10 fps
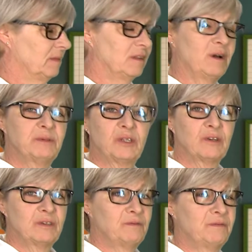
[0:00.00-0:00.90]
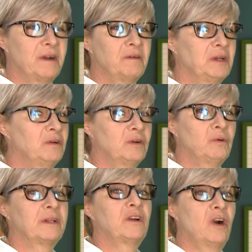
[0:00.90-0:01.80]
Lobster is very good
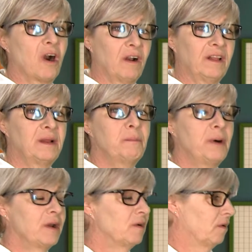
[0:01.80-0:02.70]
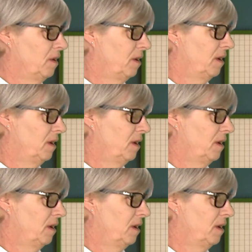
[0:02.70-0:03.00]
with garlic butter